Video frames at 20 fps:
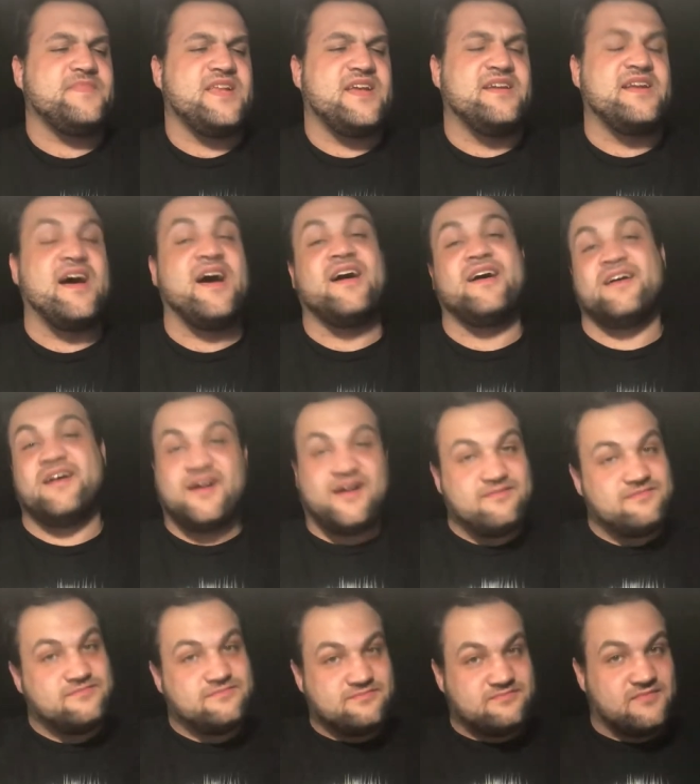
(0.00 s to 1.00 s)
now,
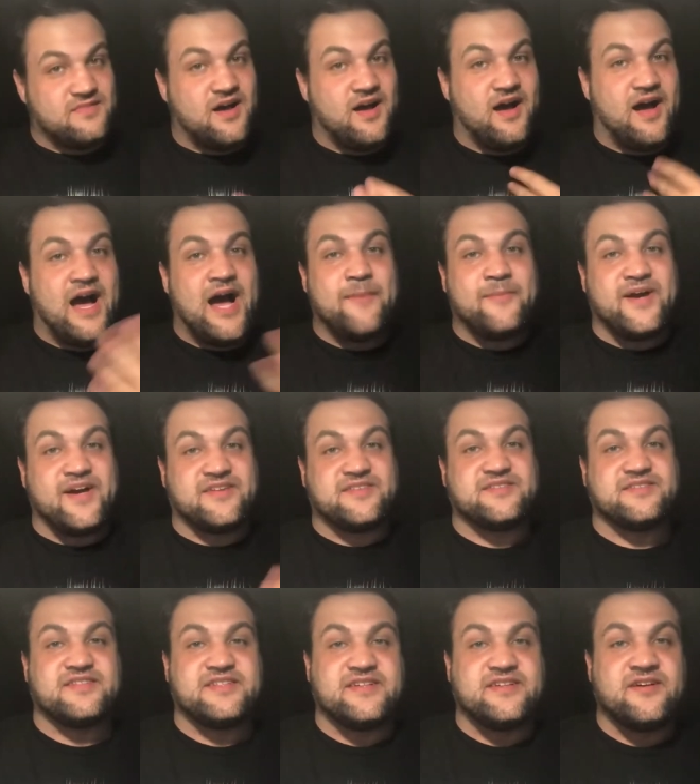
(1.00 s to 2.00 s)
I'm
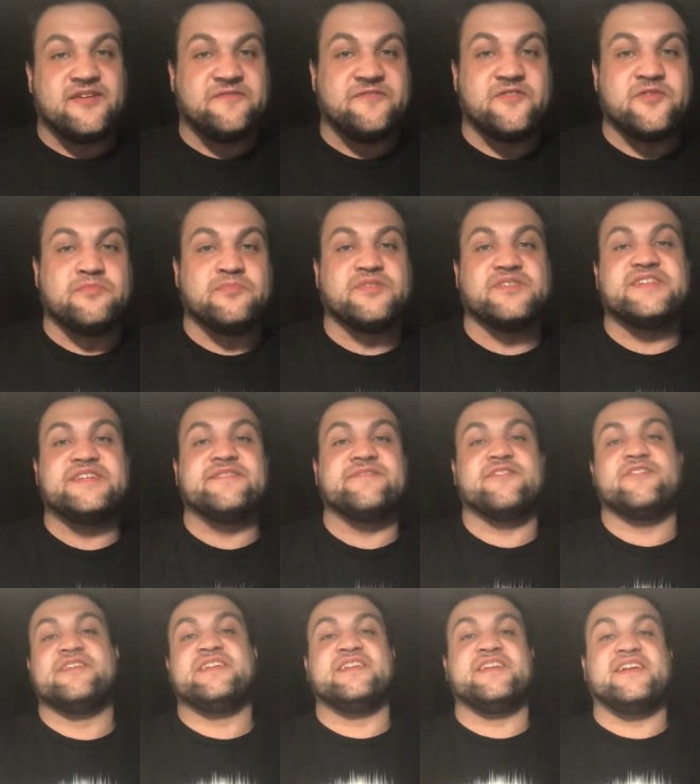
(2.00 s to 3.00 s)
actually a firm
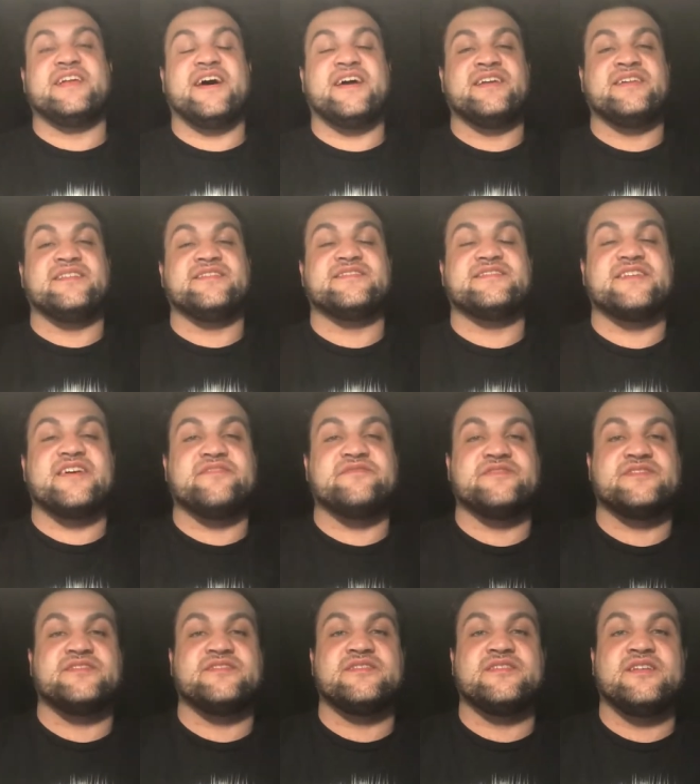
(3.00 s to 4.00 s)
believer in the
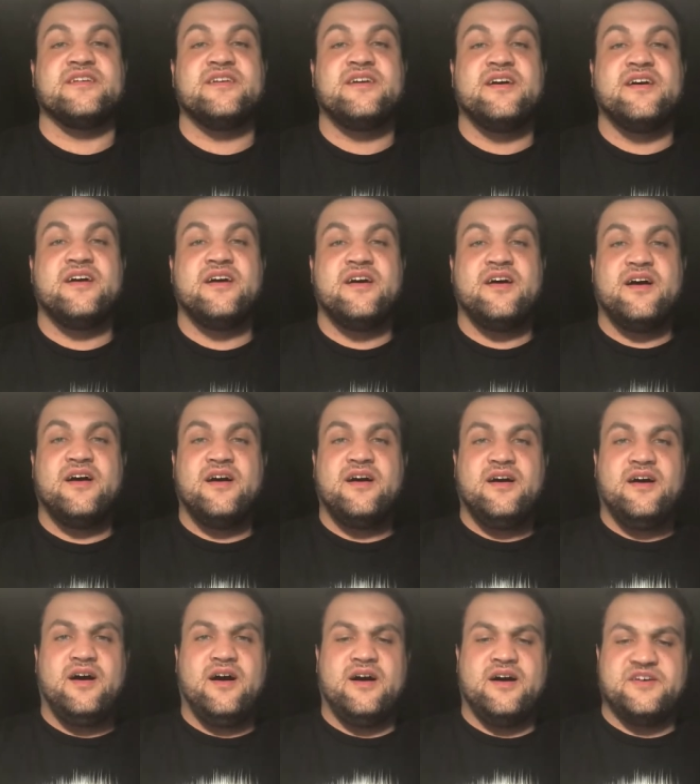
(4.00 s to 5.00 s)
'97
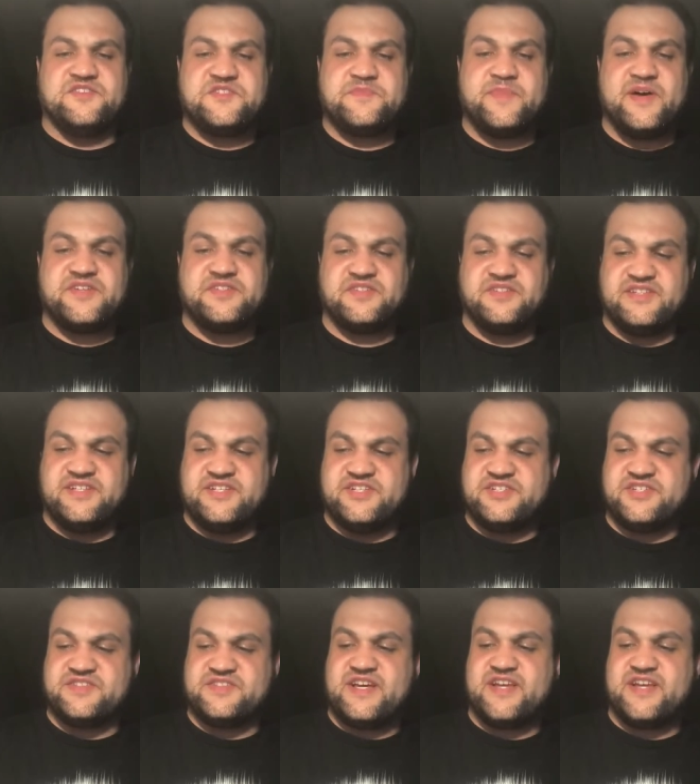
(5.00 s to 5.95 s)
uh, special editions.